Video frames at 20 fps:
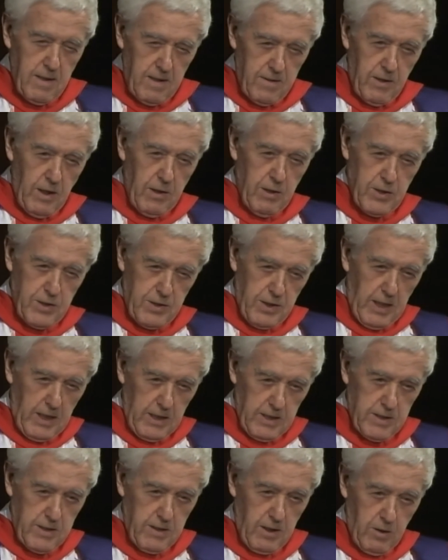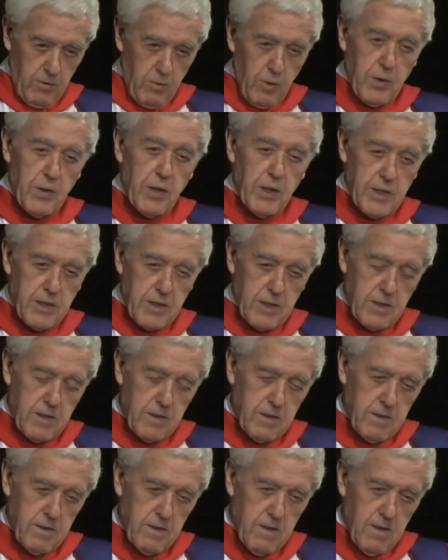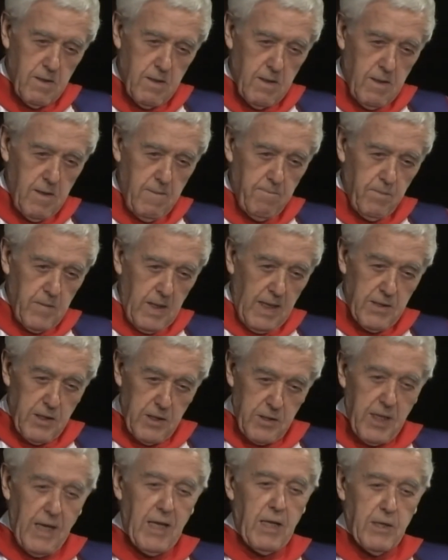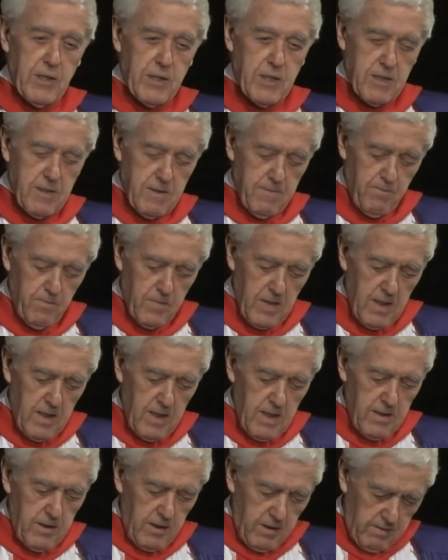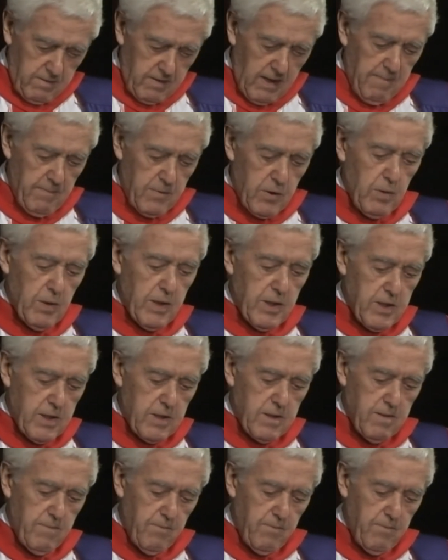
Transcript: those things, the goodness and the talents that have come to us.